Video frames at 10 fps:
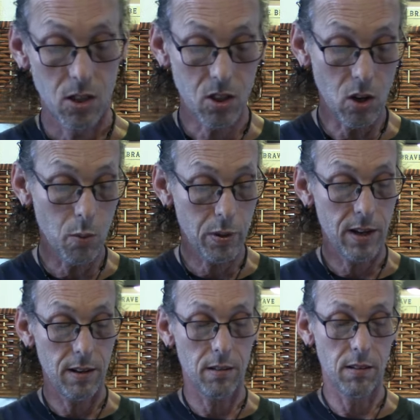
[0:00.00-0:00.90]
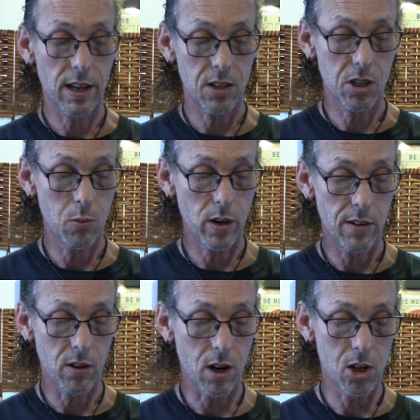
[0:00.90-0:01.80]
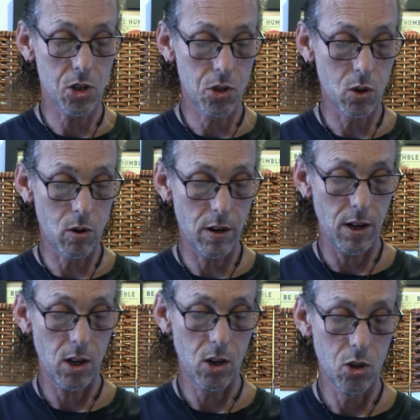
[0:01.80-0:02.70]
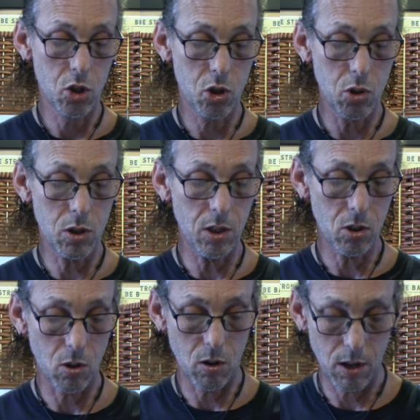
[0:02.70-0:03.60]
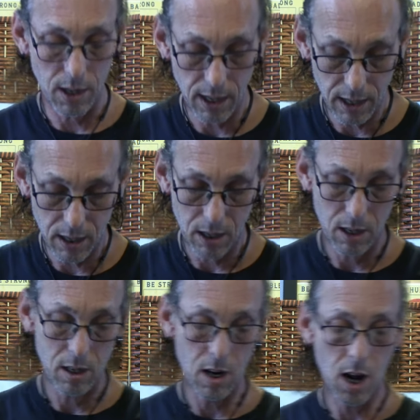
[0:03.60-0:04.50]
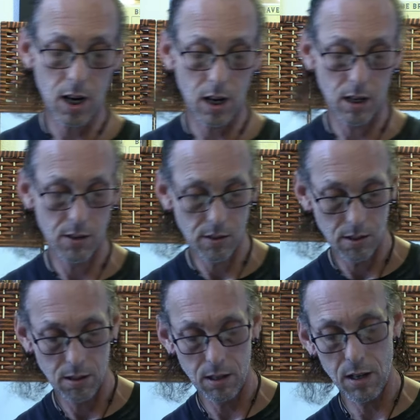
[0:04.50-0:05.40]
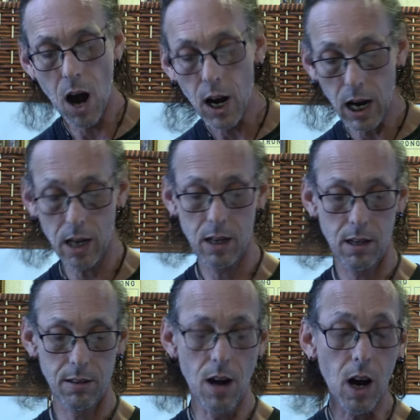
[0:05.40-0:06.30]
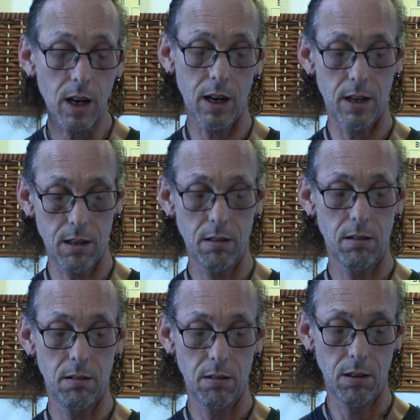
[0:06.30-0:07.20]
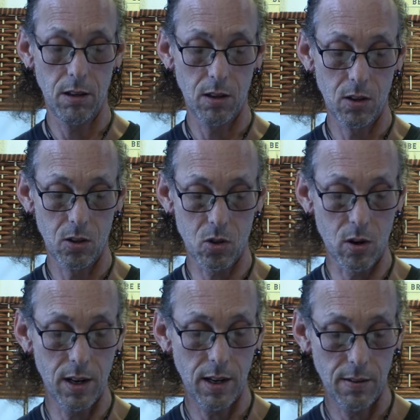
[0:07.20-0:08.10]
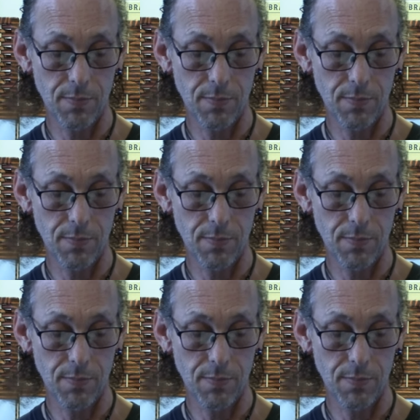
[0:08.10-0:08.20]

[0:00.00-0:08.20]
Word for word: So, but like I said, we have Akasha Zori, and Naka, Naga, Naka Zori.